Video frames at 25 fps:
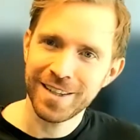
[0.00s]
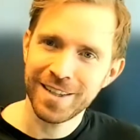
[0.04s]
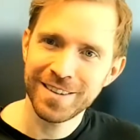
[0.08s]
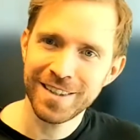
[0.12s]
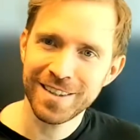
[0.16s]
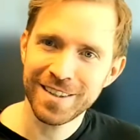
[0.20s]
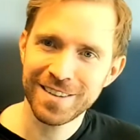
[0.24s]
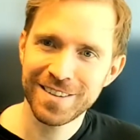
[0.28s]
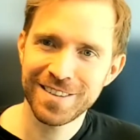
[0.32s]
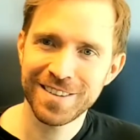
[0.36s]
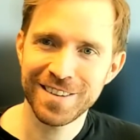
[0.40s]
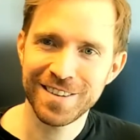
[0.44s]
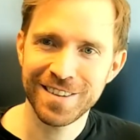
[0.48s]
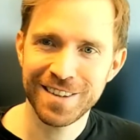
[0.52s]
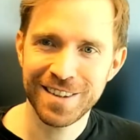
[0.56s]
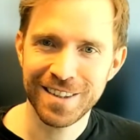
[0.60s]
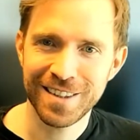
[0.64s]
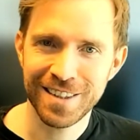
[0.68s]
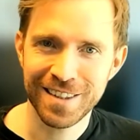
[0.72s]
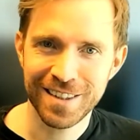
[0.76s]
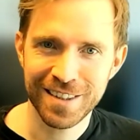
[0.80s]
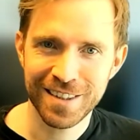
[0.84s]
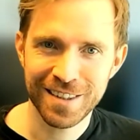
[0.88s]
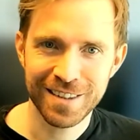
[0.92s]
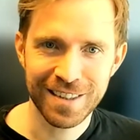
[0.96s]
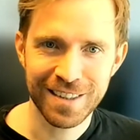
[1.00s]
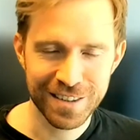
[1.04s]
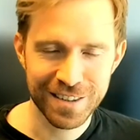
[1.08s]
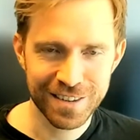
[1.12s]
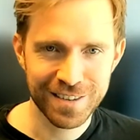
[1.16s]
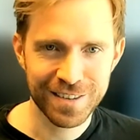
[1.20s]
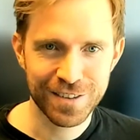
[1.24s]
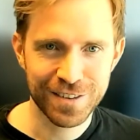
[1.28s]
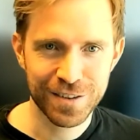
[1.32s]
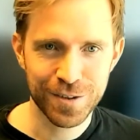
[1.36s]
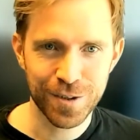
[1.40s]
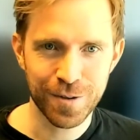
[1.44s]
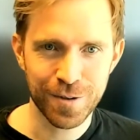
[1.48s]
add that that
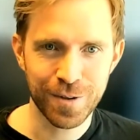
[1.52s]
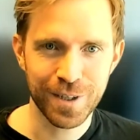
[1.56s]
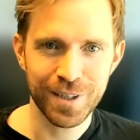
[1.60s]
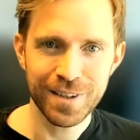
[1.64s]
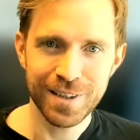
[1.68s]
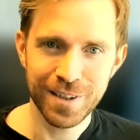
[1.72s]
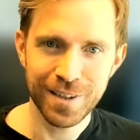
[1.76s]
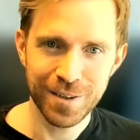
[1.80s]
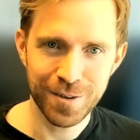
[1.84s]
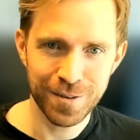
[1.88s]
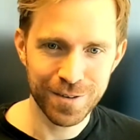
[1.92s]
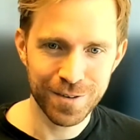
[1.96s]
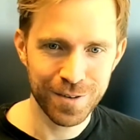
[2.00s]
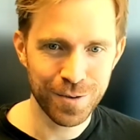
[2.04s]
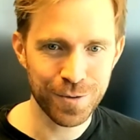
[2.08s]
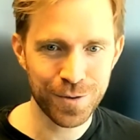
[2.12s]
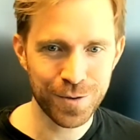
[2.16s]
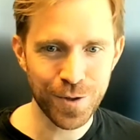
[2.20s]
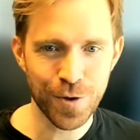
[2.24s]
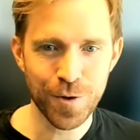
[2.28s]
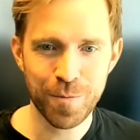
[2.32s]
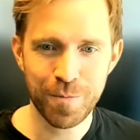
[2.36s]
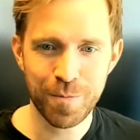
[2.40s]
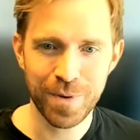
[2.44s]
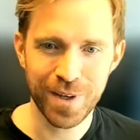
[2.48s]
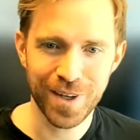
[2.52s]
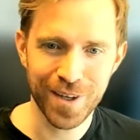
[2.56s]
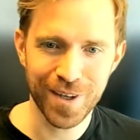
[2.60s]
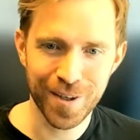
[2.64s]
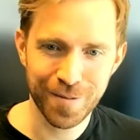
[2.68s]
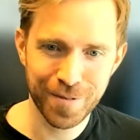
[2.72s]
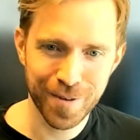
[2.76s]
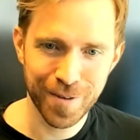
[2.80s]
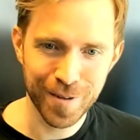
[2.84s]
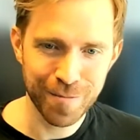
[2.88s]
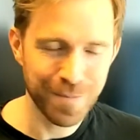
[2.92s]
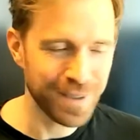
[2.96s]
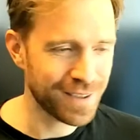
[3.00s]
story, the Utopia
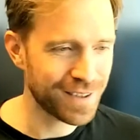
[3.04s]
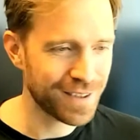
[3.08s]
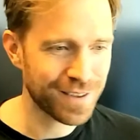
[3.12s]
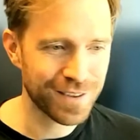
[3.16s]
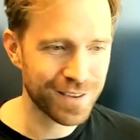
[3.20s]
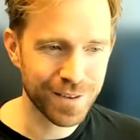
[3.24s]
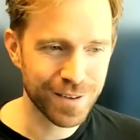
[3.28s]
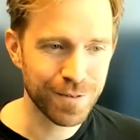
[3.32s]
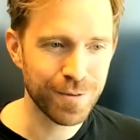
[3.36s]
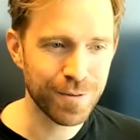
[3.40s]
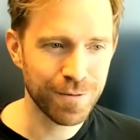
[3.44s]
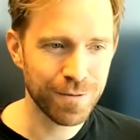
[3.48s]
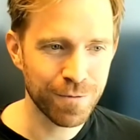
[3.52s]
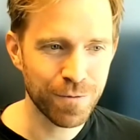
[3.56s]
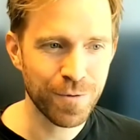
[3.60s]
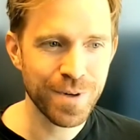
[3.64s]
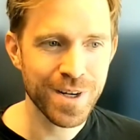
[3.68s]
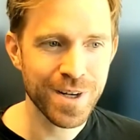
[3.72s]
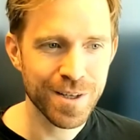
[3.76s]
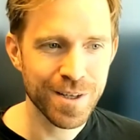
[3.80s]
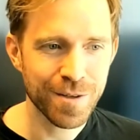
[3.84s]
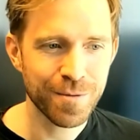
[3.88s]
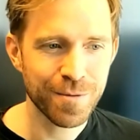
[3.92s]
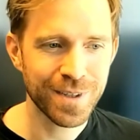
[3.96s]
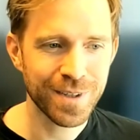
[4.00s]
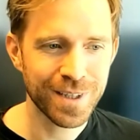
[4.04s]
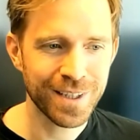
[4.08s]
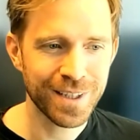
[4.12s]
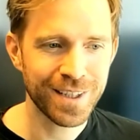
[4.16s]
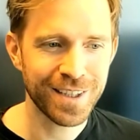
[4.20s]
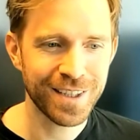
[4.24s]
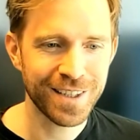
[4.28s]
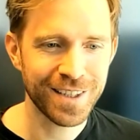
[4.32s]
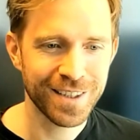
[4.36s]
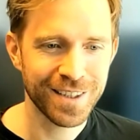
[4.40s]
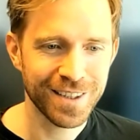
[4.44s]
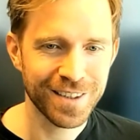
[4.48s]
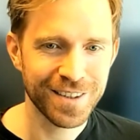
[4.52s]
film, is a really,
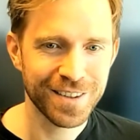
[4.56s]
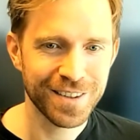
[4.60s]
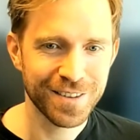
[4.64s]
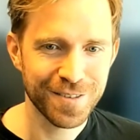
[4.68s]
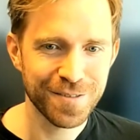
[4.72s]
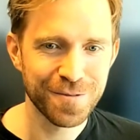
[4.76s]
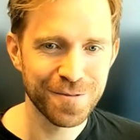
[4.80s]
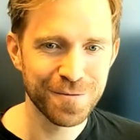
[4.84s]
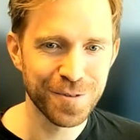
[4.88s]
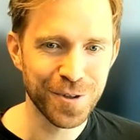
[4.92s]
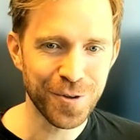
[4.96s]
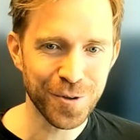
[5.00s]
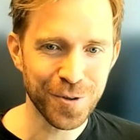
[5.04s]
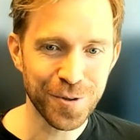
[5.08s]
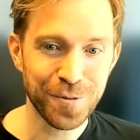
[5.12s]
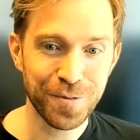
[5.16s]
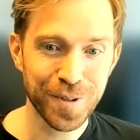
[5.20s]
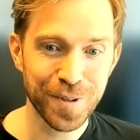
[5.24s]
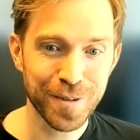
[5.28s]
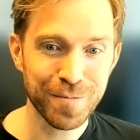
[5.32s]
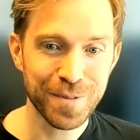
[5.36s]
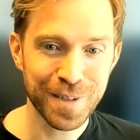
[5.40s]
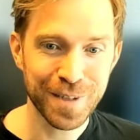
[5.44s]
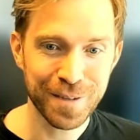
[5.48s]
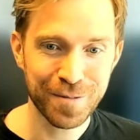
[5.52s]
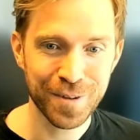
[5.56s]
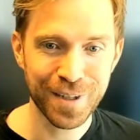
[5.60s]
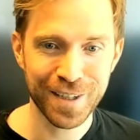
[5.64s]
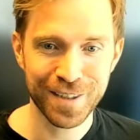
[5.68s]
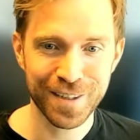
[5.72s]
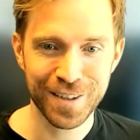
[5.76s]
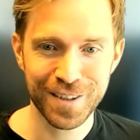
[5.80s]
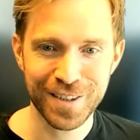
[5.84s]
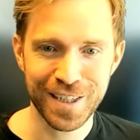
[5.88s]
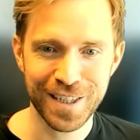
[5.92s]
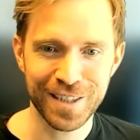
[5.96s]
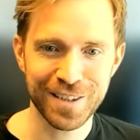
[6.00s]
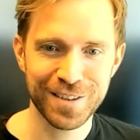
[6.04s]
really good film. If you get
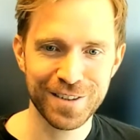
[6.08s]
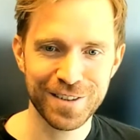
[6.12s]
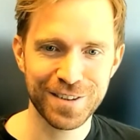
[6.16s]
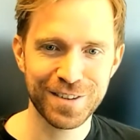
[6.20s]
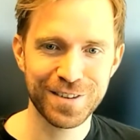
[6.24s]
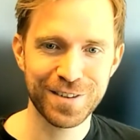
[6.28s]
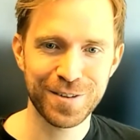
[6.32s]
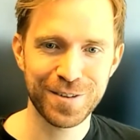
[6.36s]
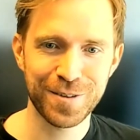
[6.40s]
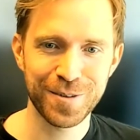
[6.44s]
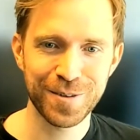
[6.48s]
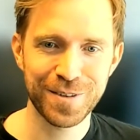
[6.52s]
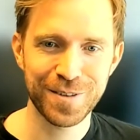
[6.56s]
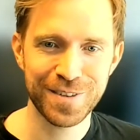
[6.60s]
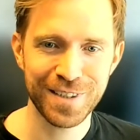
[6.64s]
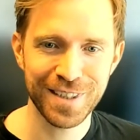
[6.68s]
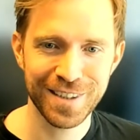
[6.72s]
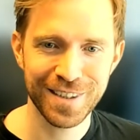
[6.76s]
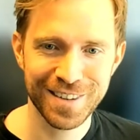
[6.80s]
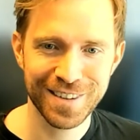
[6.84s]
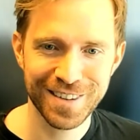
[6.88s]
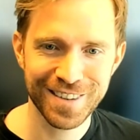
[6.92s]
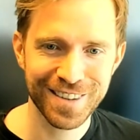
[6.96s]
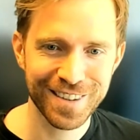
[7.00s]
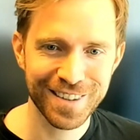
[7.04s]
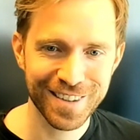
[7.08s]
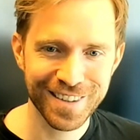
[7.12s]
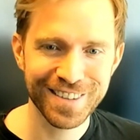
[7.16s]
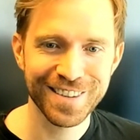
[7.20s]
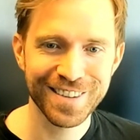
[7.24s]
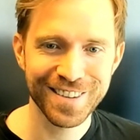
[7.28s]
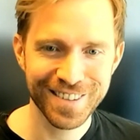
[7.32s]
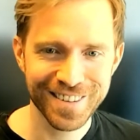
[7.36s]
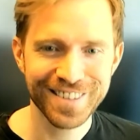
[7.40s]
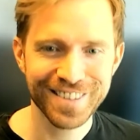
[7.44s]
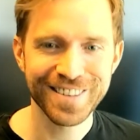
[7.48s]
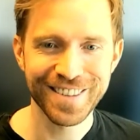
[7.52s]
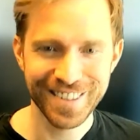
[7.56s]
a chance to see it,
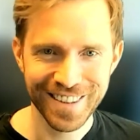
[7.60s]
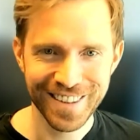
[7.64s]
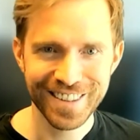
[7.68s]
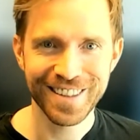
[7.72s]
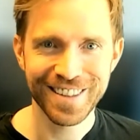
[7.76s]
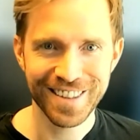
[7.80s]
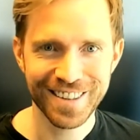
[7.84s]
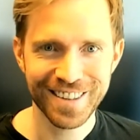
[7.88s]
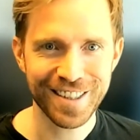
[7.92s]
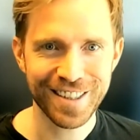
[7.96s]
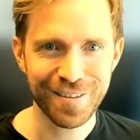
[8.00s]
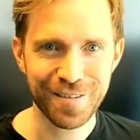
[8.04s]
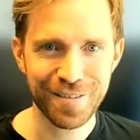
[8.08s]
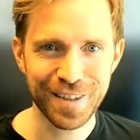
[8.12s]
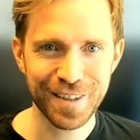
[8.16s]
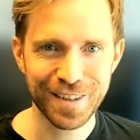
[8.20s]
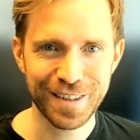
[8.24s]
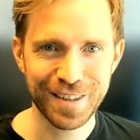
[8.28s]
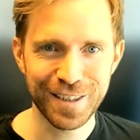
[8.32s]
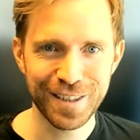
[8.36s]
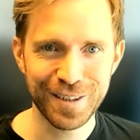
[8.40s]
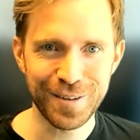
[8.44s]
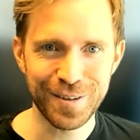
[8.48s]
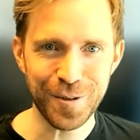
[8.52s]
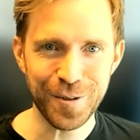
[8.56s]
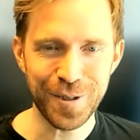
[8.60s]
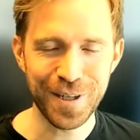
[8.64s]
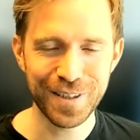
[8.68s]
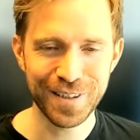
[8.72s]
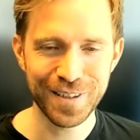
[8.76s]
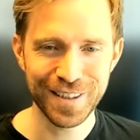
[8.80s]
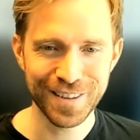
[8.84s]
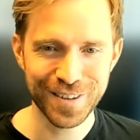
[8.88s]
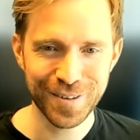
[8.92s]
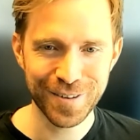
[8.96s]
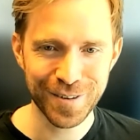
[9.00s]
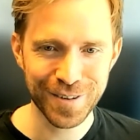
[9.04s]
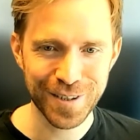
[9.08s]
definitely do
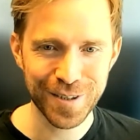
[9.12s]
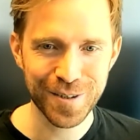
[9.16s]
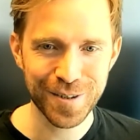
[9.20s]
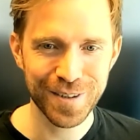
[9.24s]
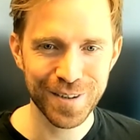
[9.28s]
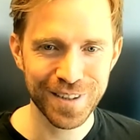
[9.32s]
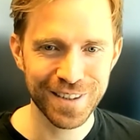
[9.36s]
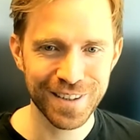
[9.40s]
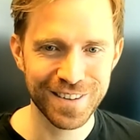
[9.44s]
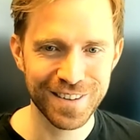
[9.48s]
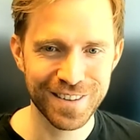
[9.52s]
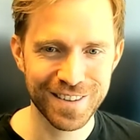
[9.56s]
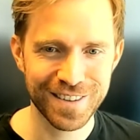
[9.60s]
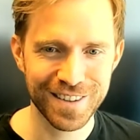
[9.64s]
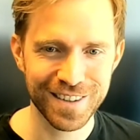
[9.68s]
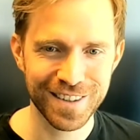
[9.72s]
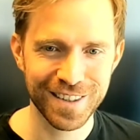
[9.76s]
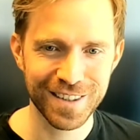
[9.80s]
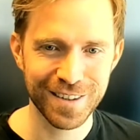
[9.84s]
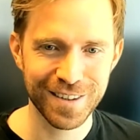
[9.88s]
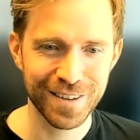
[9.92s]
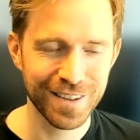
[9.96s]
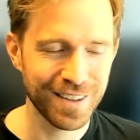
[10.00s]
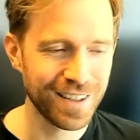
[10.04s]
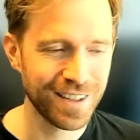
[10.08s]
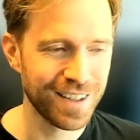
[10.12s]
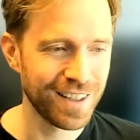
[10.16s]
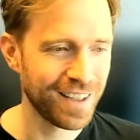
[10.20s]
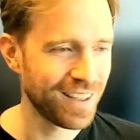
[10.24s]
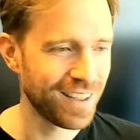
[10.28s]
so. It's a